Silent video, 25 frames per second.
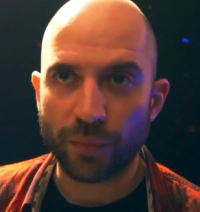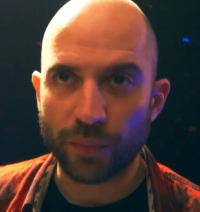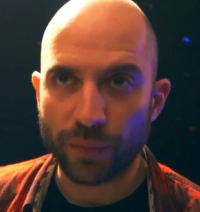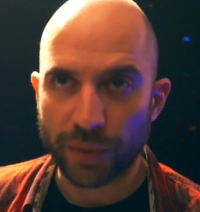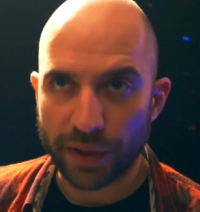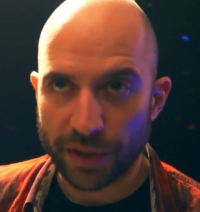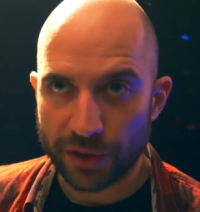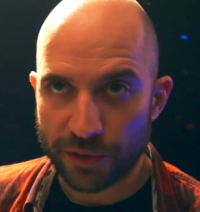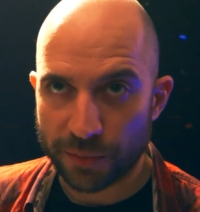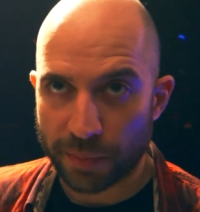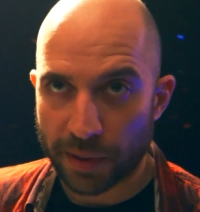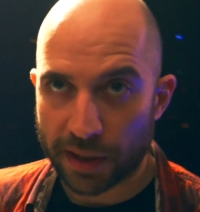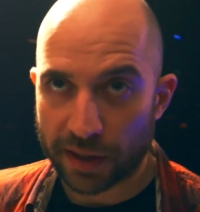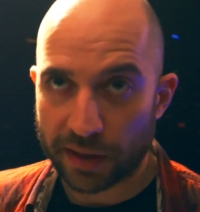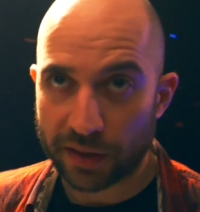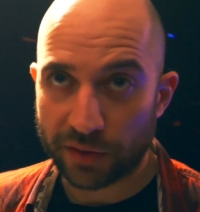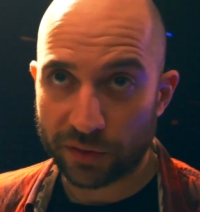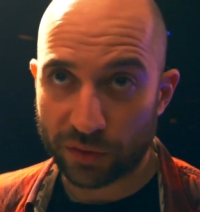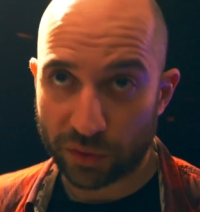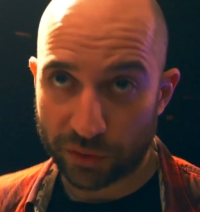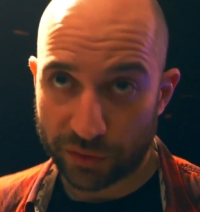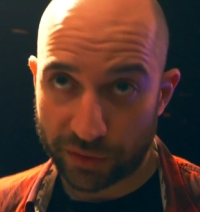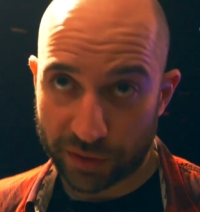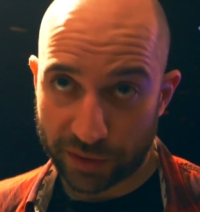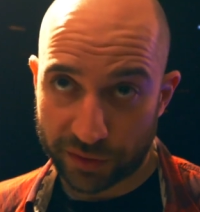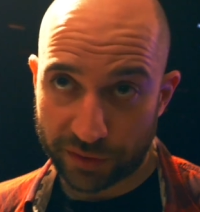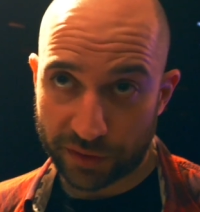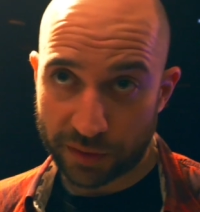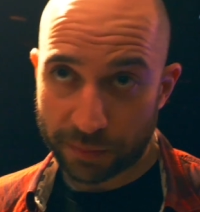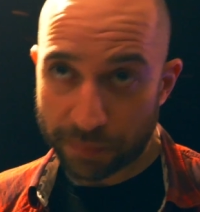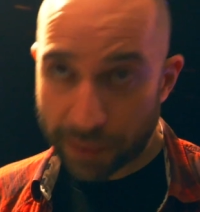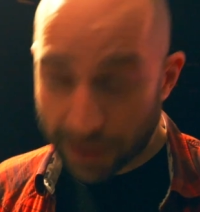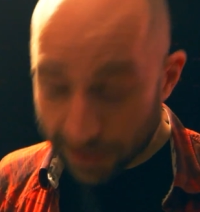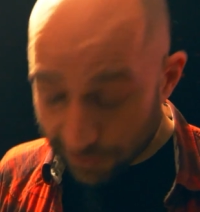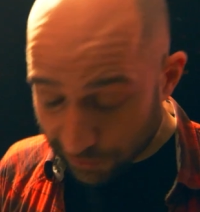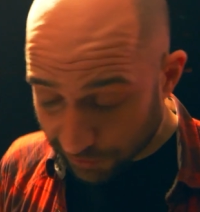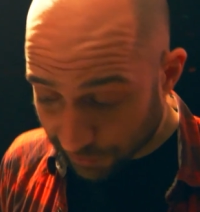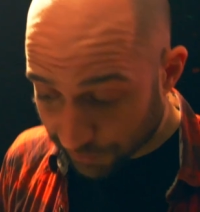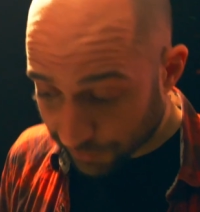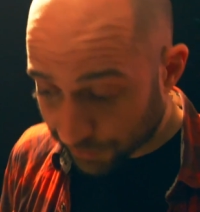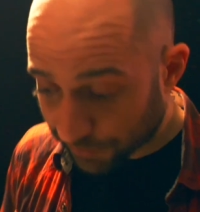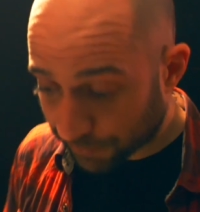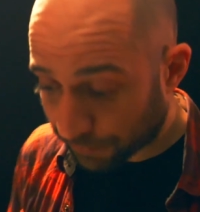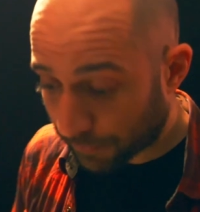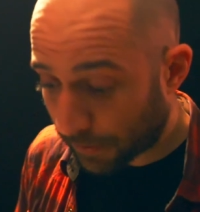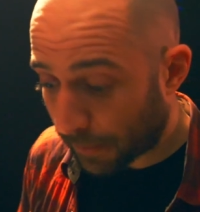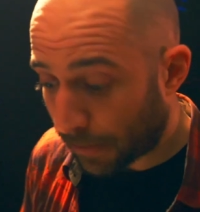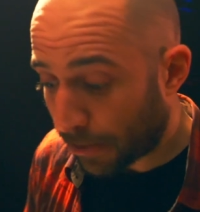Each bank has got 16 patterns.